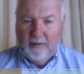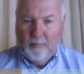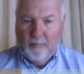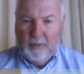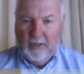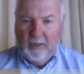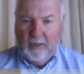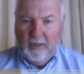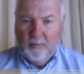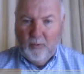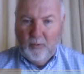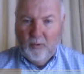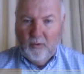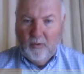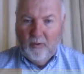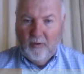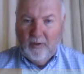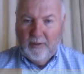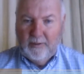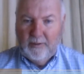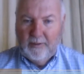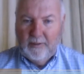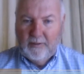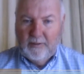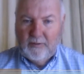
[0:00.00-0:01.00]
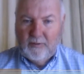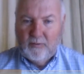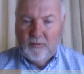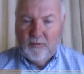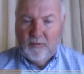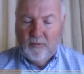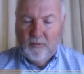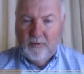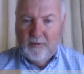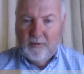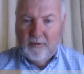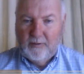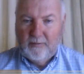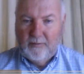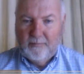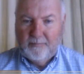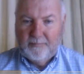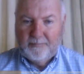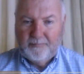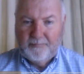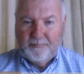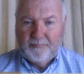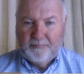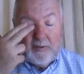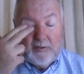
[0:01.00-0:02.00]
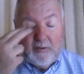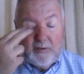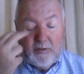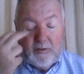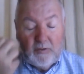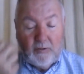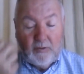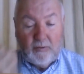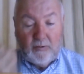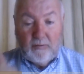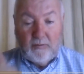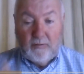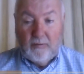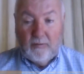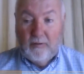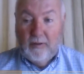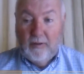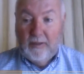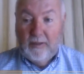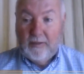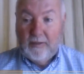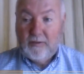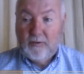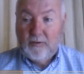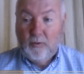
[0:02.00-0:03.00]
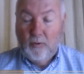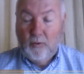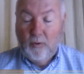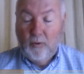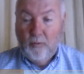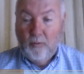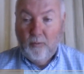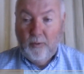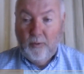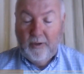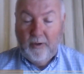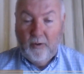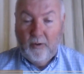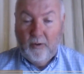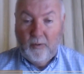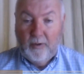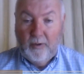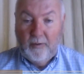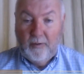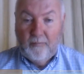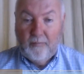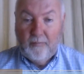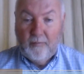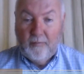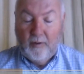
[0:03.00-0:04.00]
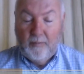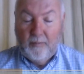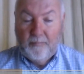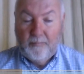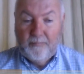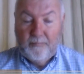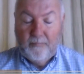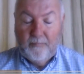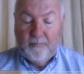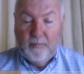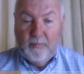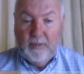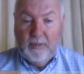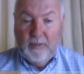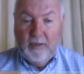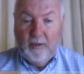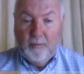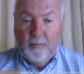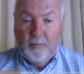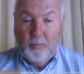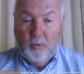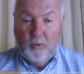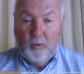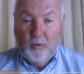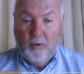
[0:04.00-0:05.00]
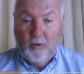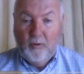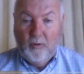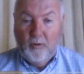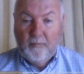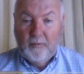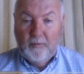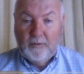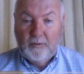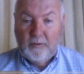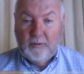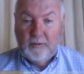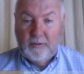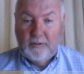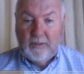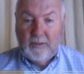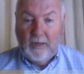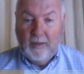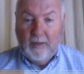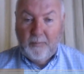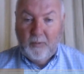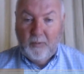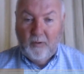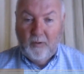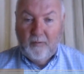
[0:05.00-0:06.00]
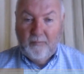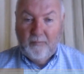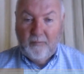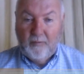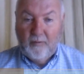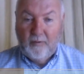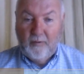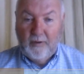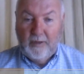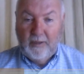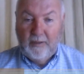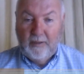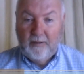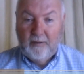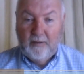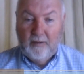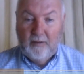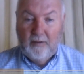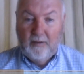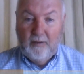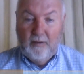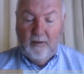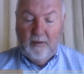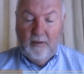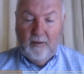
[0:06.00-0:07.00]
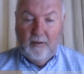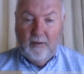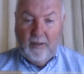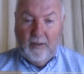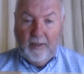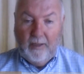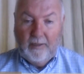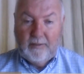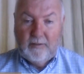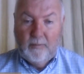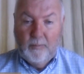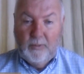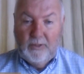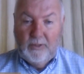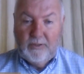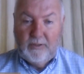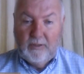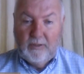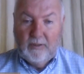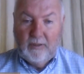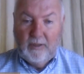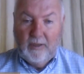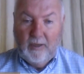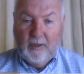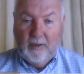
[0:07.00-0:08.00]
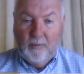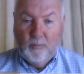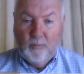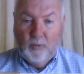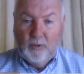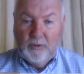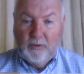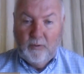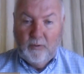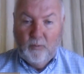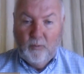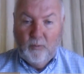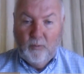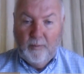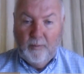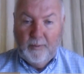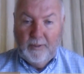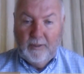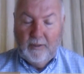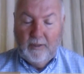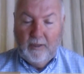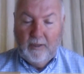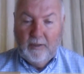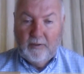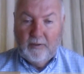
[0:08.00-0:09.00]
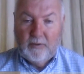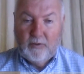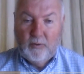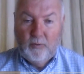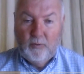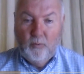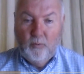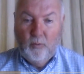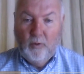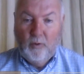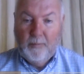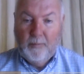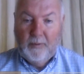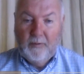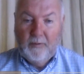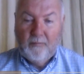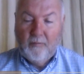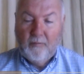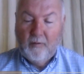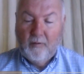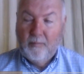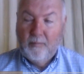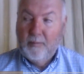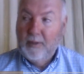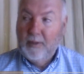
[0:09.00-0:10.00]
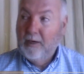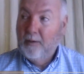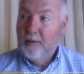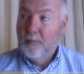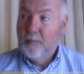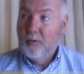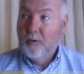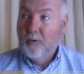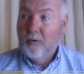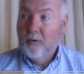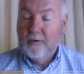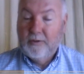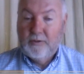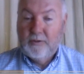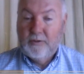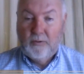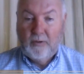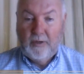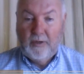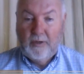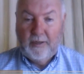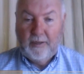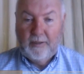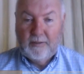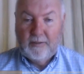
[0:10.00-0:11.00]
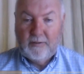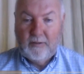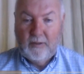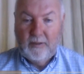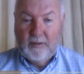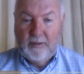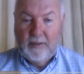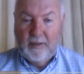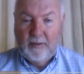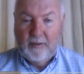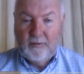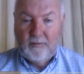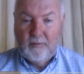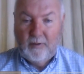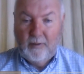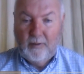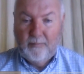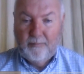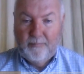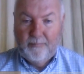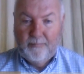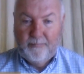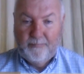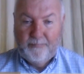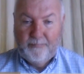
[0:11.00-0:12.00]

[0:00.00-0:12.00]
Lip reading: Manipur on these tours. This tour, we're going from Manipur over to Jaipur for a exhibition game with the women, and 2 women from Manipur are joining us on that trip.